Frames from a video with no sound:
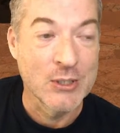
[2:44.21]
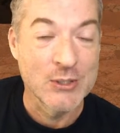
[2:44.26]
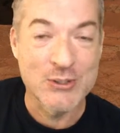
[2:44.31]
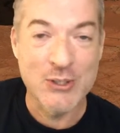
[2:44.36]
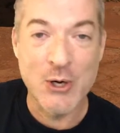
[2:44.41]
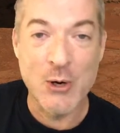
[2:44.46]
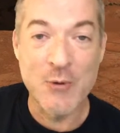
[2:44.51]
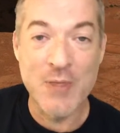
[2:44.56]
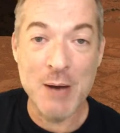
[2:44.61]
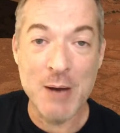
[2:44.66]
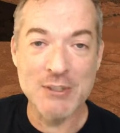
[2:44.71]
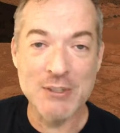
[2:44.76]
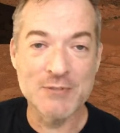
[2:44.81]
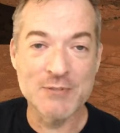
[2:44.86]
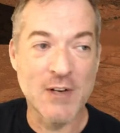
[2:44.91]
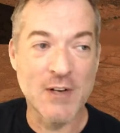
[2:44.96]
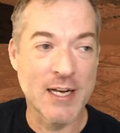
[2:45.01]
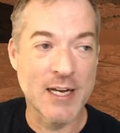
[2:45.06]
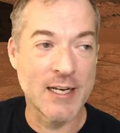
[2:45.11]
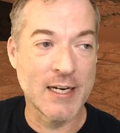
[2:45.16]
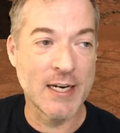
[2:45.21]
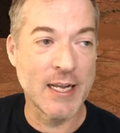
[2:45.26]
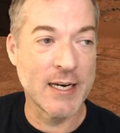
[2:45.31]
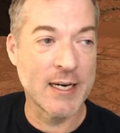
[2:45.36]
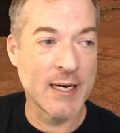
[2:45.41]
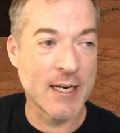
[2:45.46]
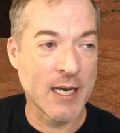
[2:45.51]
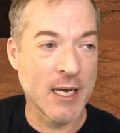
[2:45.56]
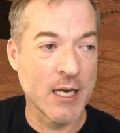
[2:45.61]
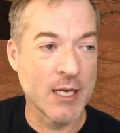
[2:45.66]
So that was fun,
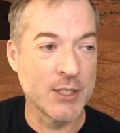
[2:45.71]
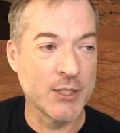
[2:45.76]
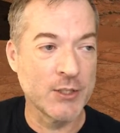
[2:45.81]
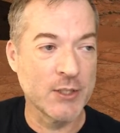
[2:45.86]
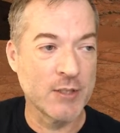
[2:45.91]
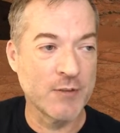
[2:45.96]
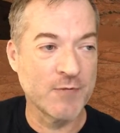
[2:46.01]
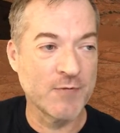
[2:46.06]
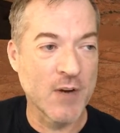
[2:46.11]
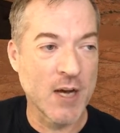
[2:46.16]
and you can